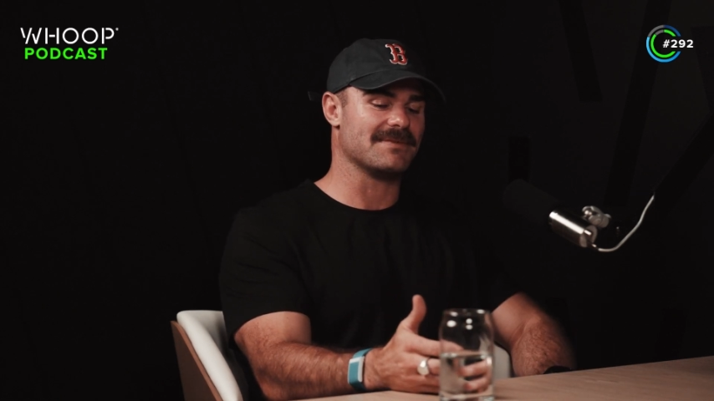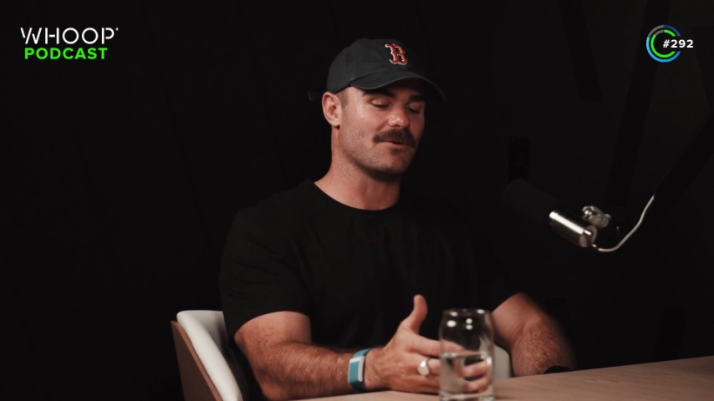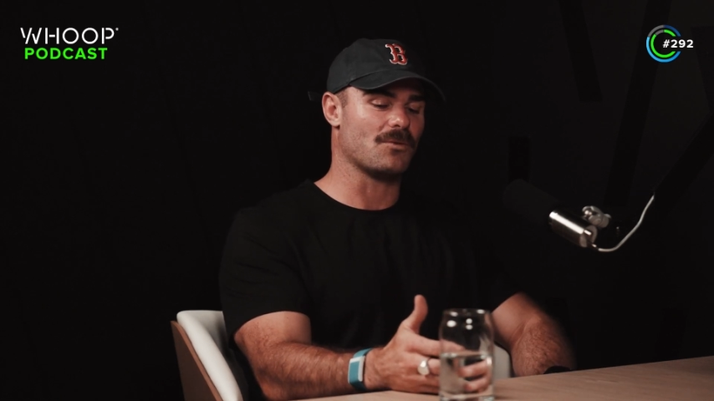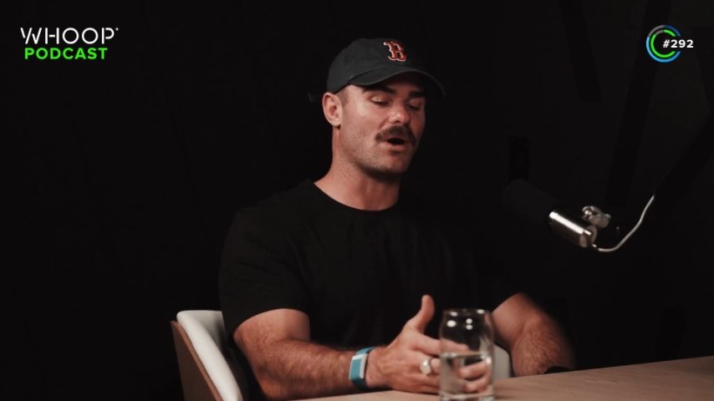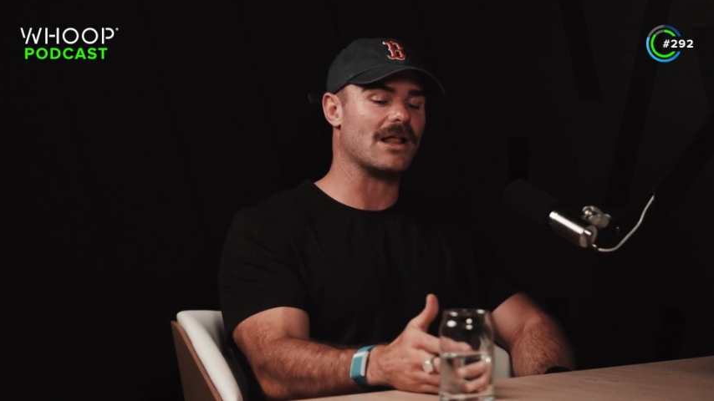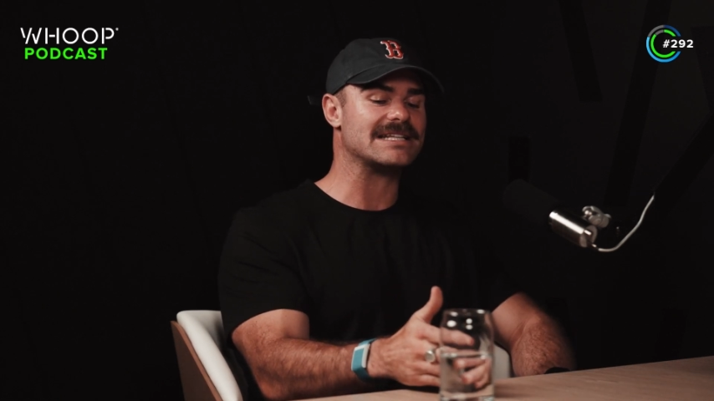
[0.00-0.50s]

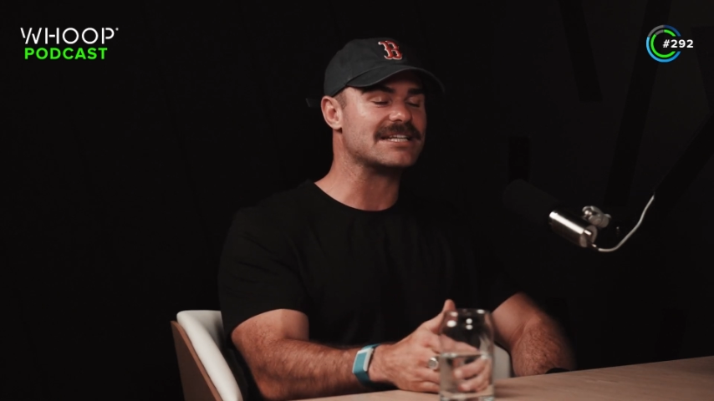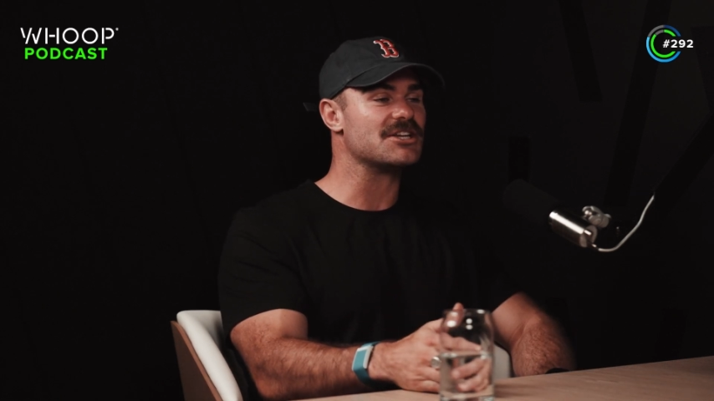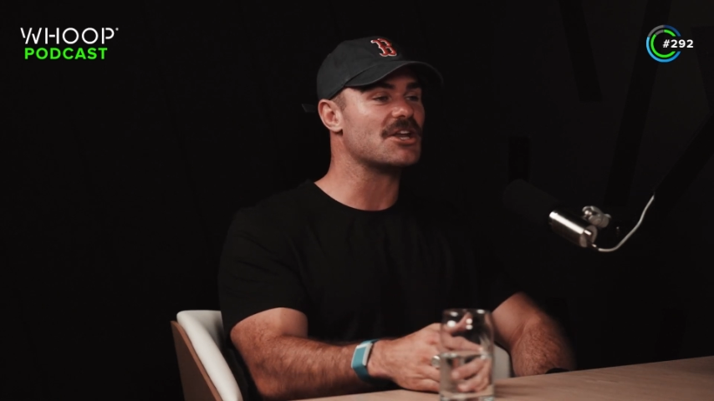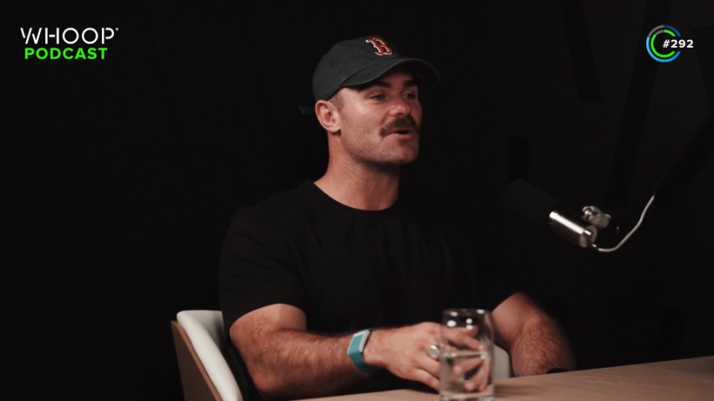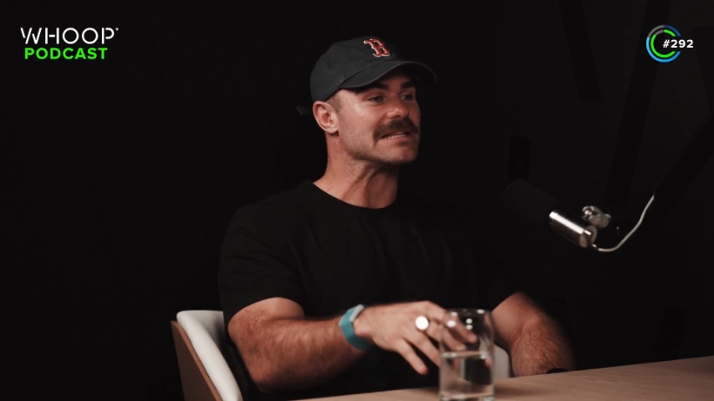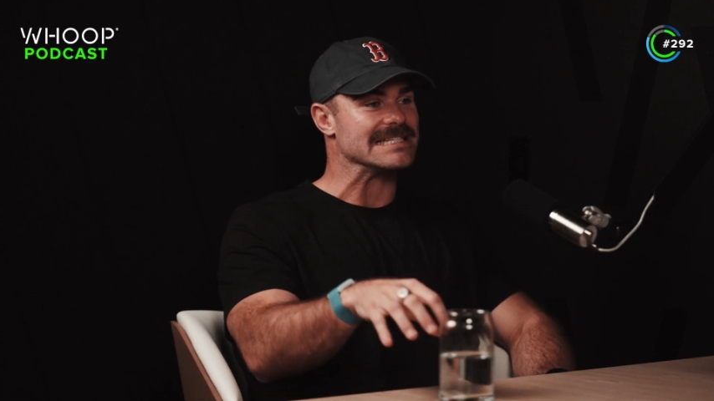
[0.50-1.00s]
while I didn't
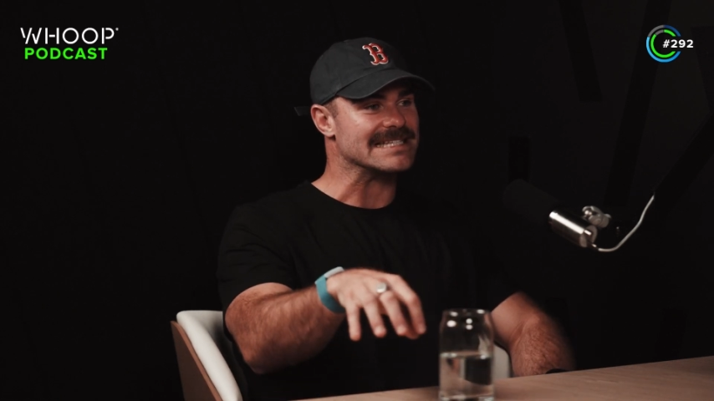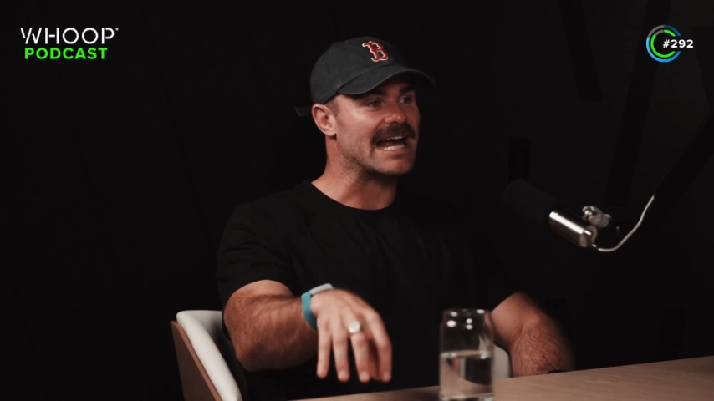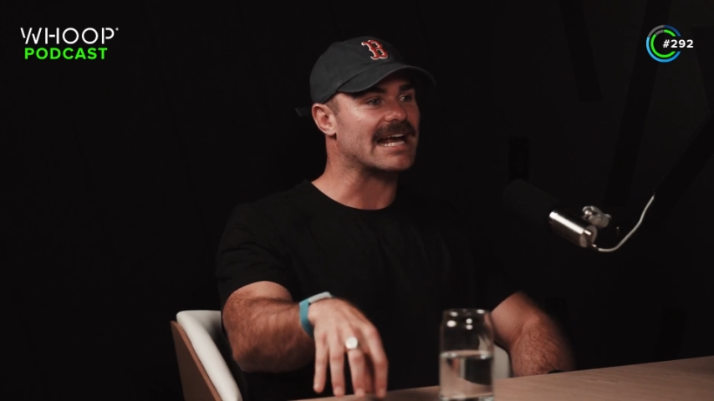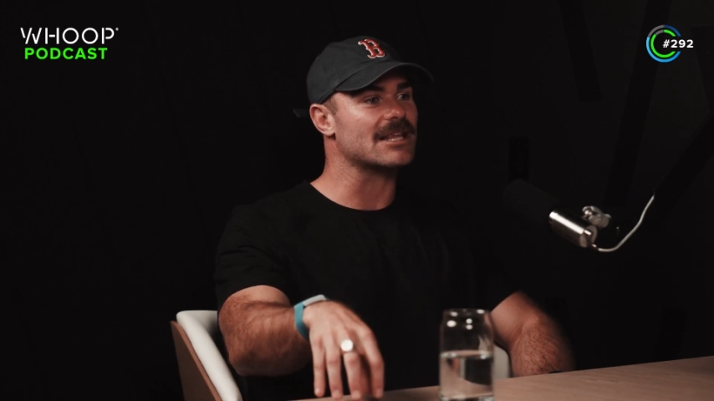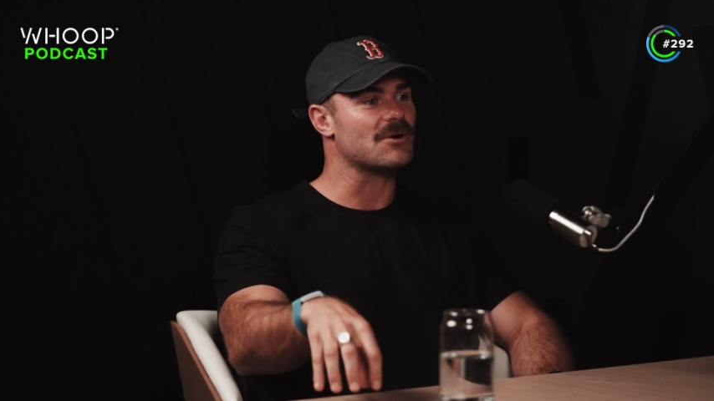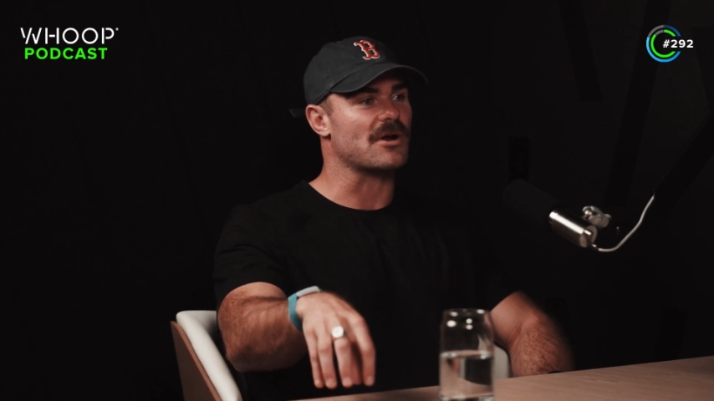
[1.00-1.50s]
know
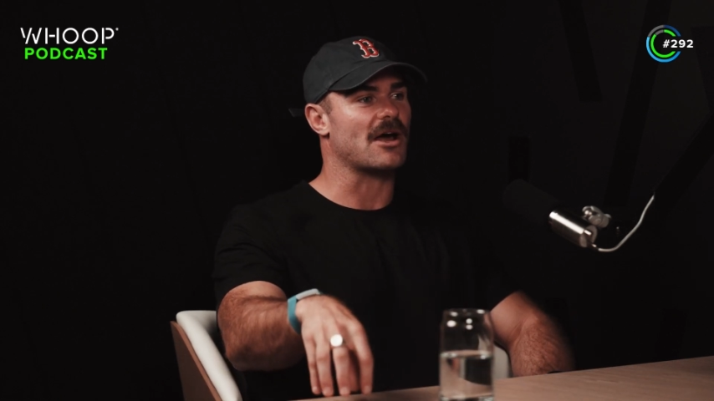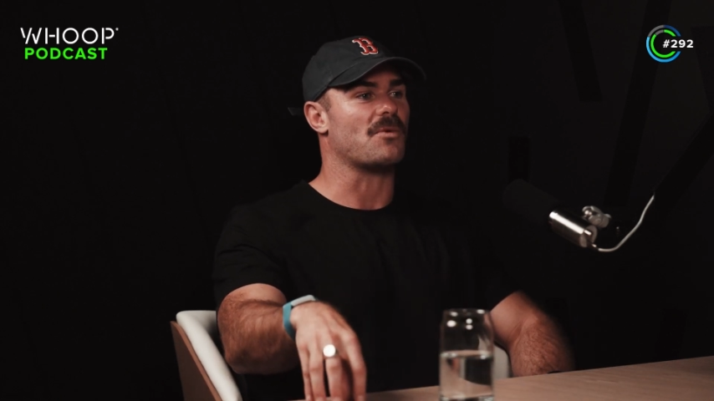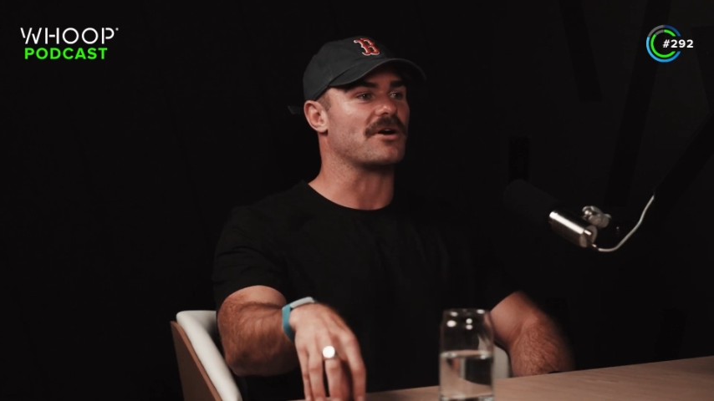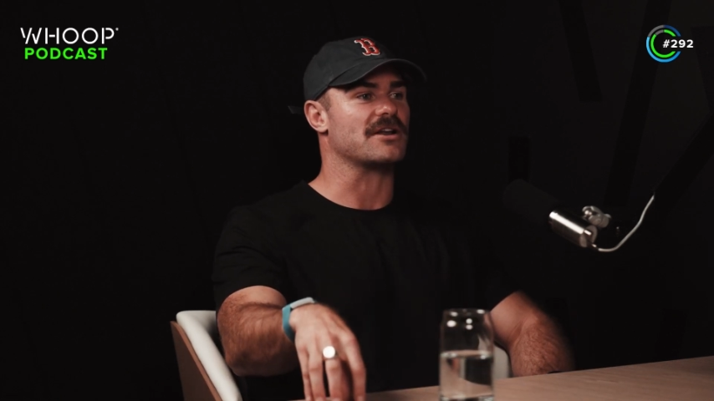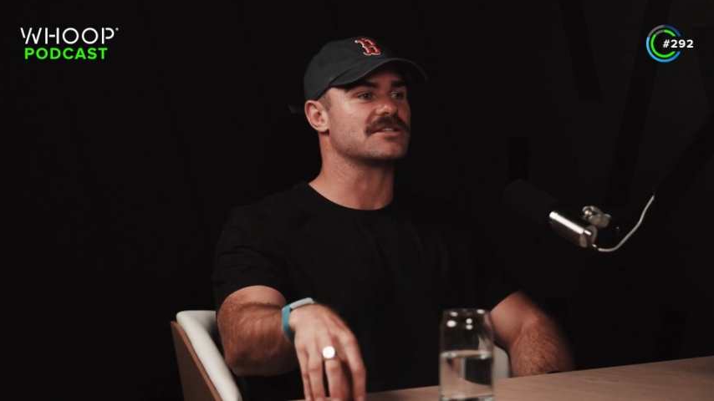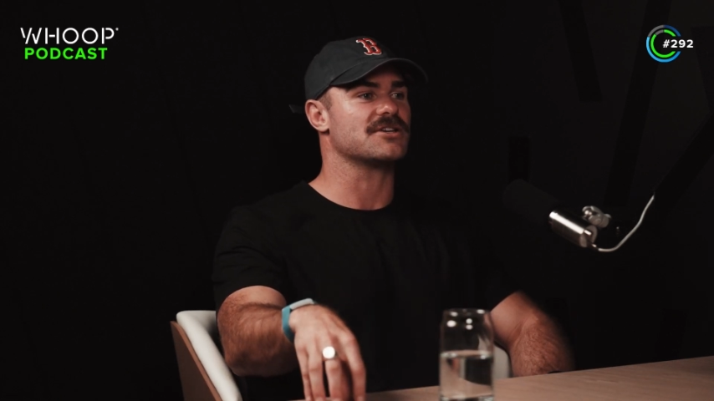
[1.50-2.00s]
exactly what I
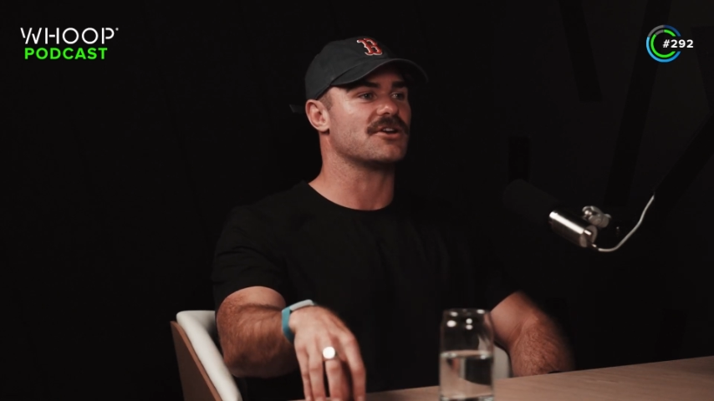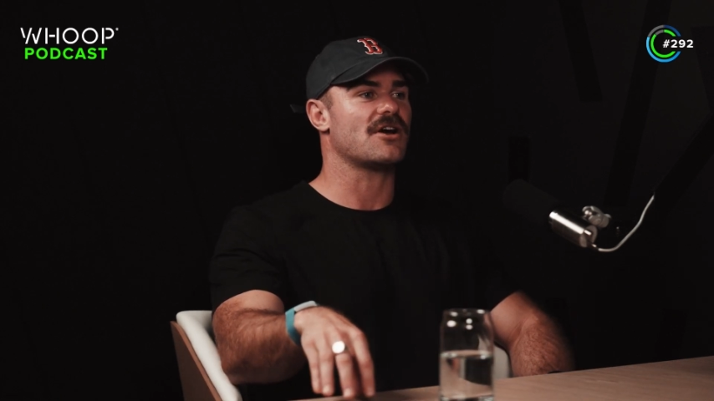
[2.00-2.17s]
wanted to do,